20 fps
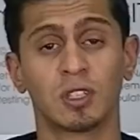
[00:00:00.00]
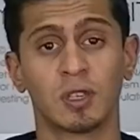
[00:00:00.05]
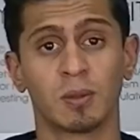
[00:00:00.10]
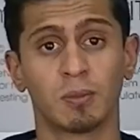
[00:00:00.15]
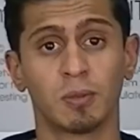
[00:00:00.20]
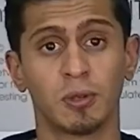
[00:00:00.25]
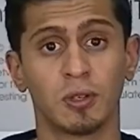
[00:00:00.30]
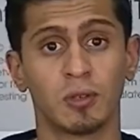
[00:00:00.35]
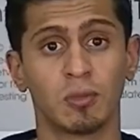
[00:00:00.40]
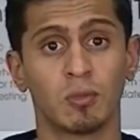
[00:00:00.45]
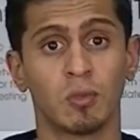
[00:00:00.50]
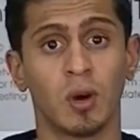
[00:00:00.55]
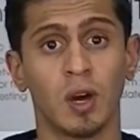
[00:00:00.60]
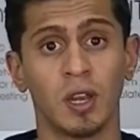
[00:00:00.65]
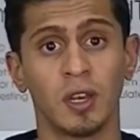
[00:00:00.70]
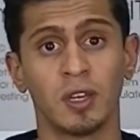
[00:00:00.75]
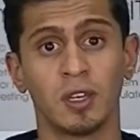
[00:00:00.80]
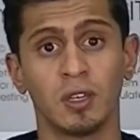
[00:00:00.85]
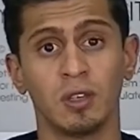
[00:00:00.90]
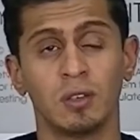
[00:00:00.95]
You can put
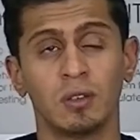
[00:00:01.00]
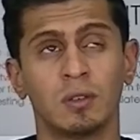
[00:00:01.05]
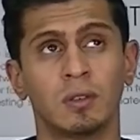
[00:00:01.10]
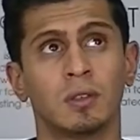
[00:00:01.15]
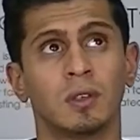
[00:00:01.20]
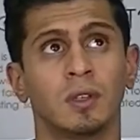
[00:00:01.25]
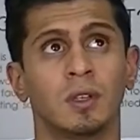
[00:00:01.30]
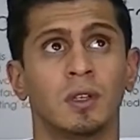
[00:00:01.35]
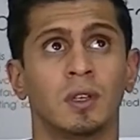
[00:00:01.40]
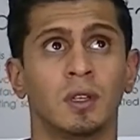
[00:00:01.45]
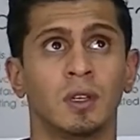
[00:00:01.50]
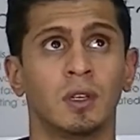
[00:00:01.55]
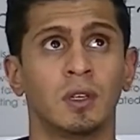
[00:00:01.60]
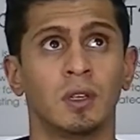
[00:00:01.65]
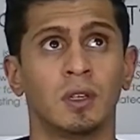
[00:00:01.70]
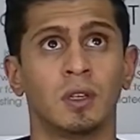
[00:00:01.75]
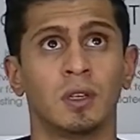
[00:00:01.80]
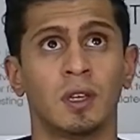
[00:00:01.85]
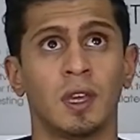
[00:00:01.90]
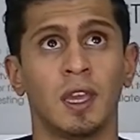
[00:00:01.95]
one
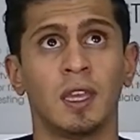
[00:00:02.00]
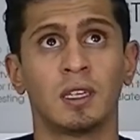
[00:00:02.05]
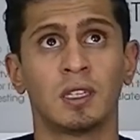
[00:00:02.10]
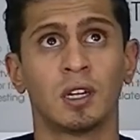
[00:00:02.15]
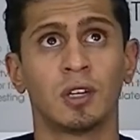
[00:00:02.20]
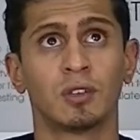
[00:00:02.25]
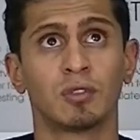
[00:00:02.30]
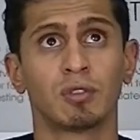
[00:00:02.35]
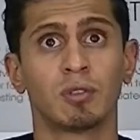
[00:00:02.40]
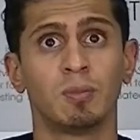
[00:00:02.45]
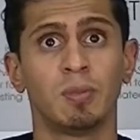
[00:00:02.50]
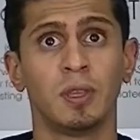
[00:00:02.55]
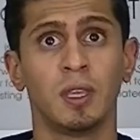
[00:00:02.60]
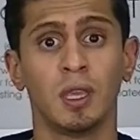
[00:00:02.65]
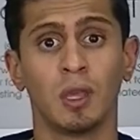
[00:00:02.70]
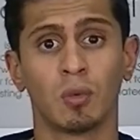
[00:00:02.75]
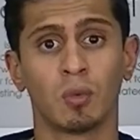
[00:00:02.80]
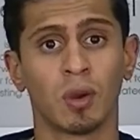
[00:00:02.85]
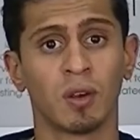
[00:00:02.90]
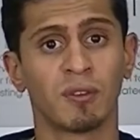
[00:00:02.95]

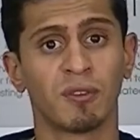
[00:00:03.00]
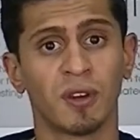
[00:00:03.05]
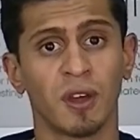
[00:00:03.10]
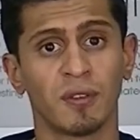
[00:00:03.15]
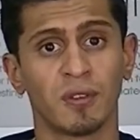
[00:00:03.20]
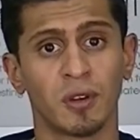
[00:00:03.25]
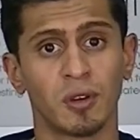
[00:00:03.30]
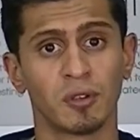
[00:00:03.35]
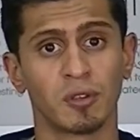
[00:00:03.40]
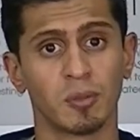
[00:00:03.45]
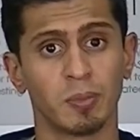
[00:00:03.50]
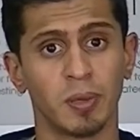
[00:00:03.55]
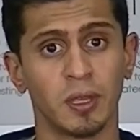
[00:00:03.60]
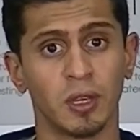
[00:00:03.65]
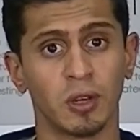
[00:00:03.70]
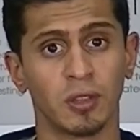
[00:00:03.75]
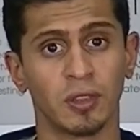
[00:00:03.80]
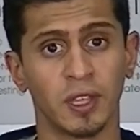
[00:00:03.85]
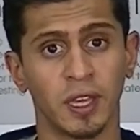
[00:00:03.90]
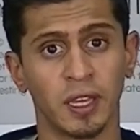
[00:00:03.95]
800p and one
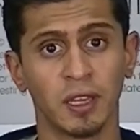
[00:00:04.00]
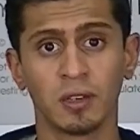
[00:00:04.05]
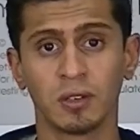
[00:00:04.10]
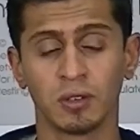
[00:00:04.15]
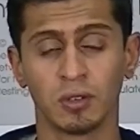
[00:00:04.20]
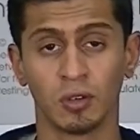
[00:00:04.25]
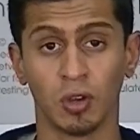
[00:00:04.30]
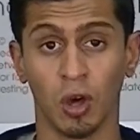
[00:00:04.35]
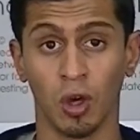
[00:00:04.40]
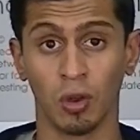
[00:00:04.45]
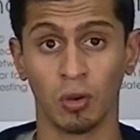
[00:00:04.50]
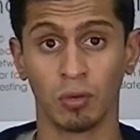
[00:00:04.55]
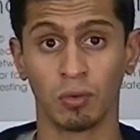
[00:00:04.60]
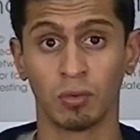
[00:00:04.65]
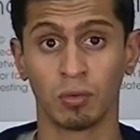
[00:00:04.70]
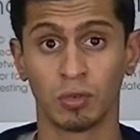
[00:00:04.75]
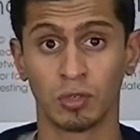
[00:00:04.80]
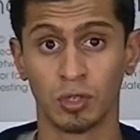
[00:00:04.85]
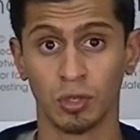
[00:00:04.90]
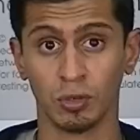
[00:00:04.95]
500p on there.
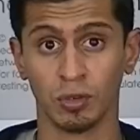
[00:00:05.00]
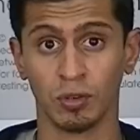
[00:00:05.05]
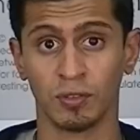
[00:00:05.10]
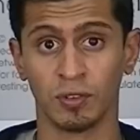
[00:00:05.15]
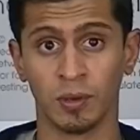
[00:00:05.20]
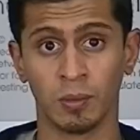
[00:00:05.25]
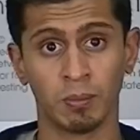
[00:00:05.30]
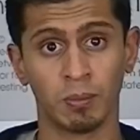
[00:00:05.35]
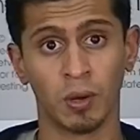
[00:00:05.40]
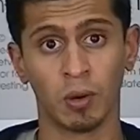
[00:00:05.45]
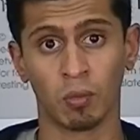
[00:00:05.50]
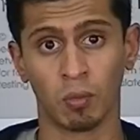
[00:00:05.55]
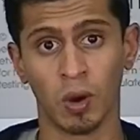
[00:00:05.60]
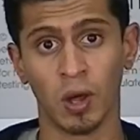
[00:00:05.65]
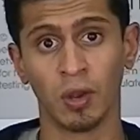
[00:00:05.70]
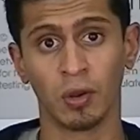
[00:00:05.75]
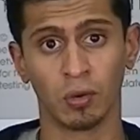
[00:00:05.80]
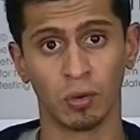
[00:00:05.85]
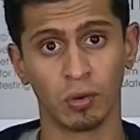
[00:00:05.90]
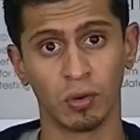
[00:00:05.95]
Not two of them, but
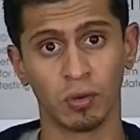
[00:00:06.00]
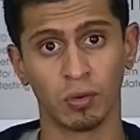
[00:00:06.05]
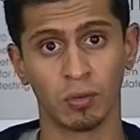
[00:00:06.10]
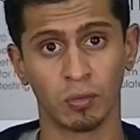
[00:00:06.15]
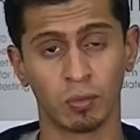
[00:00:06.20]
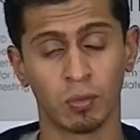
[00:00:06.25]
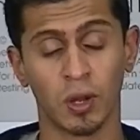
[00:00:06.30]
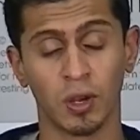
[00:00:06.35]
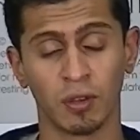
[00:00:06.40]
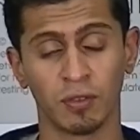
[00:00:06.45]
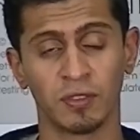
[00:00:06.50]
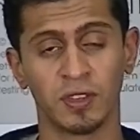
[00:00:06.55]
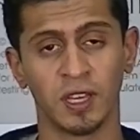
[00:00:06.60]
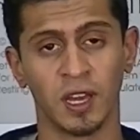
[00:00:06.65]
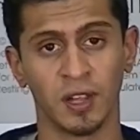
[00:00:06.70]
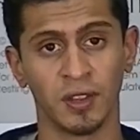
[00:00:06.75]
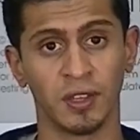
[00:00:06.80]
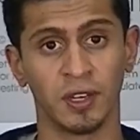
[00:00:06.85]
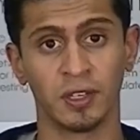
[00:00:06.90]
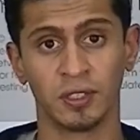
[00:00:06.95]
one or one of
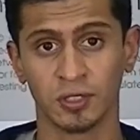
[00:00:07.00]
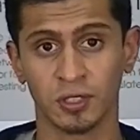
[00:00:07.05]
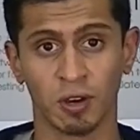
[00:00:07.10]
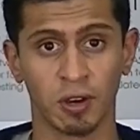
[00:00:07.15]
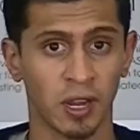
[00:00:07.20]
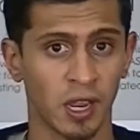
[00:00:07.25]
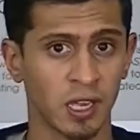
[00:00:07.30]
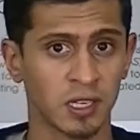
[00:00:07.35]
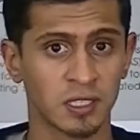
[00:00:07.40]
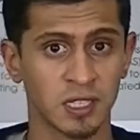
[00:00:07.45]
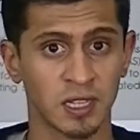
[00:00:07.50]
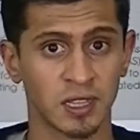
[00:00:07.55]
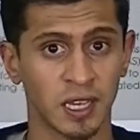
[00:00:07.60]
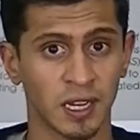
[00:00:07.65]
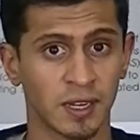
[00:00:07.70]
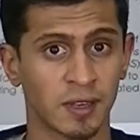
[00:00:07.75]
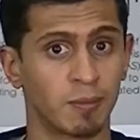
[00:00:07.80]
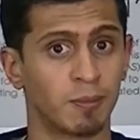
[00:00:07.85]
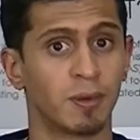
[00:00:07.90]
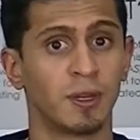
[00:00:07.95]
the other. Sorry, I said
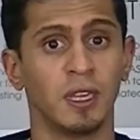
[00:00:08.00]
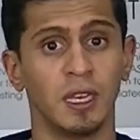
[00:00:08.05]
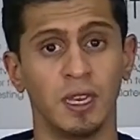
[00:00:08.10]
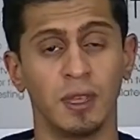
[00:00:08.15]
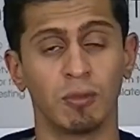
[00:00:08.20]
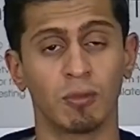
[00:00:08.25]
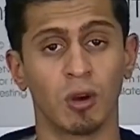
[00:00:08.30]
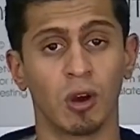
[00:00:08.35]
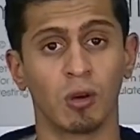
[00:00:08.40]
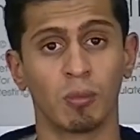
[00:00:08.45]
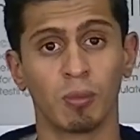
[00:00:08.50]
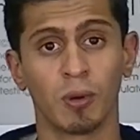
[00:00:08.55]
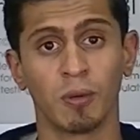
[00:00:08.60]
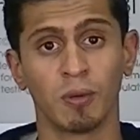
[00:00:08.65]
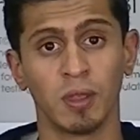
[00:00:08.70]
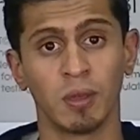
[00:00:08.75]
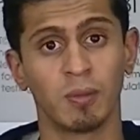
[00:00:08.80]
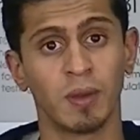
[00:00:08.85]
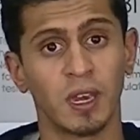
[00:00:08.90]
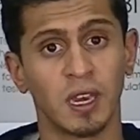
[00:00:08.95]
that completely wrong.
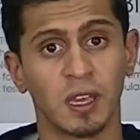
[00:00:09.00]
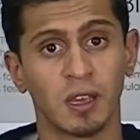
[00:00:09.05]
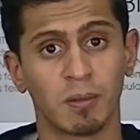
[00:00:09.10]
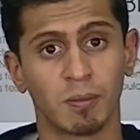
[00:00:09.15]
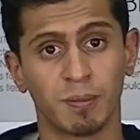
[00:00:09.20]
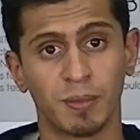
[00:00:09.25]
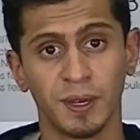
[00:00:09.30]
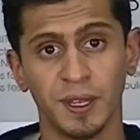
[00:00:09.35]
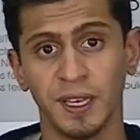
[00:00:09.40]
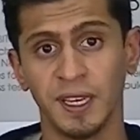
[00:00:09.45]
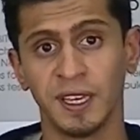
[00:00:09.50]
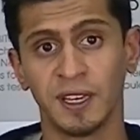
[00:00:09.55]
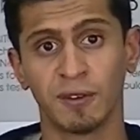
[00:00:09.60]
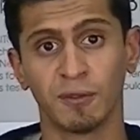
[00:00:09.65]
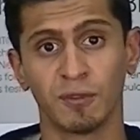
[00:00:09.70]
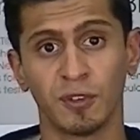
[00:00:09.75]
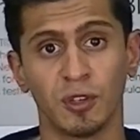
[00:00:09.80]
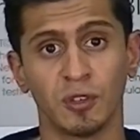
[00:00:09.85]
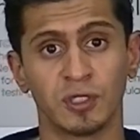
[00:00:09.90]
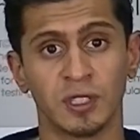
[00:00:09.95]
Probably made it completely
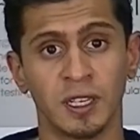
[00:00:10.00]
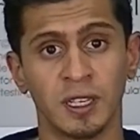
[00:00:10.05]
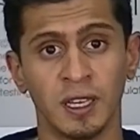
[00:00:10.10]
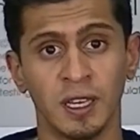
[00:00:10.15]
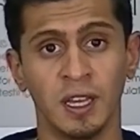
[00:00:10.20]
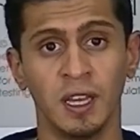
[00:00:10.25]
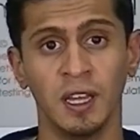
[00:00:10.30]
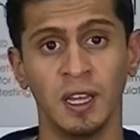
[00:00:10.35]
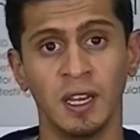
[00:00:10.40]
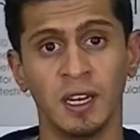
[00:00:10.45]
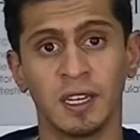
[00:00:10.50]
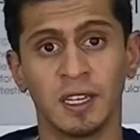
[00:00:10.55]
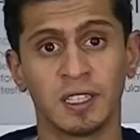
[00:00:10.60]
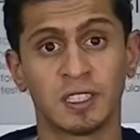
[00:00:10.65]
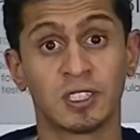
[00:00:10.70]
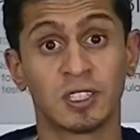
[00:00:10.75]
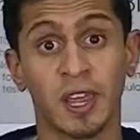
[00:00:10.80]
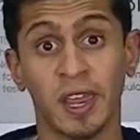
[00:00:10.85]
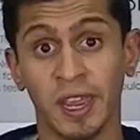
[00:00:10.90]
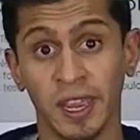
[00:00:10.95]
confusing.
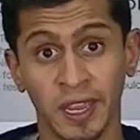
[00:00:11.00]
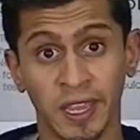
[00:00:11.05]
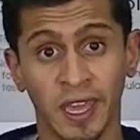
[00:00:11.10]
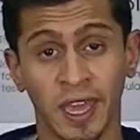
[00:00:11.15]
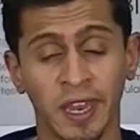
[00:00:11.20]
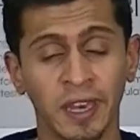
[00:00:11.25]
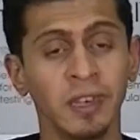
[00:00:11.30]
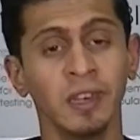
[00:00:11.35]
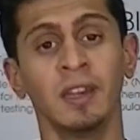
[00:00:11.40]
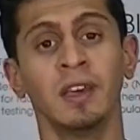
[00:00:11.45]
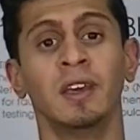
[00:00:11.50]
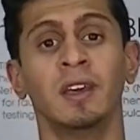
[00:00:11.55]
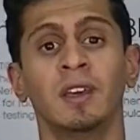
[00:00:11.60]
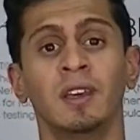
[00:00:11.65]
Let's say again.